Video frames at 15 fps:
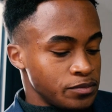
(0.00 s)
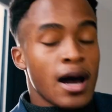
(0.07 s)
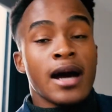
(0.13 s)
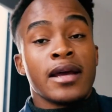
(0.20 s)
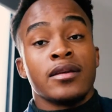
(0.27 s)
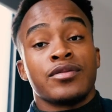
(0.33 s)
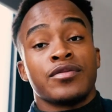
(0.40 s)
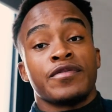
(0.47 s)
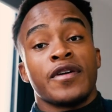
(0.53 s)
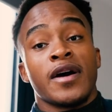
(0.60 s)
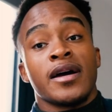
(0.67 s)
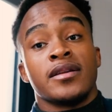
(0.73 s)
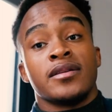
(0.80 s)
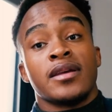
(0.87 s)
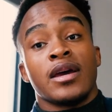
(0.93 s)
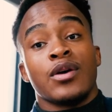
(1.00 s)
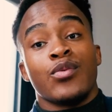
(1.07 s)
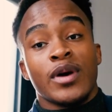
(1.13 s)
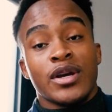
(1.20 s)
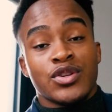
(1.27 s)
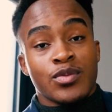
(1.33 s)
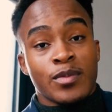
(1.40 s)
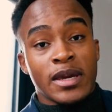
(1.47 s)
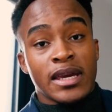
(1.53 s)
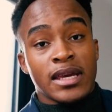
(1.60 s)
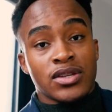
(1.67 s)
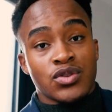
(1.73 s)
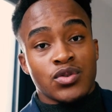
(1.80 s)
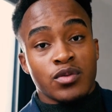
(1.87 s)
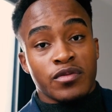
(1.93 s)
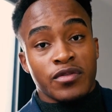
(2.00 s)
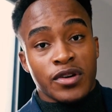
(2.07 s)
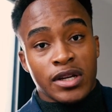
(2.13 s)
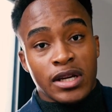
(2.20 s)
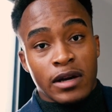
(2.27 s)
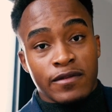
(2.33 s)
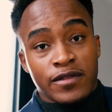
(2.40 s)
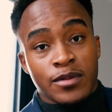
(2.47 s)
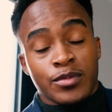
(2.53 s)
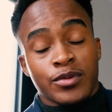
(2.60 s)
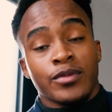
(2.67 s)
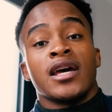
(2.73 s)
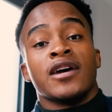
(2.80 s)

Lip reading: I need to find a way to make a suit very comfortable.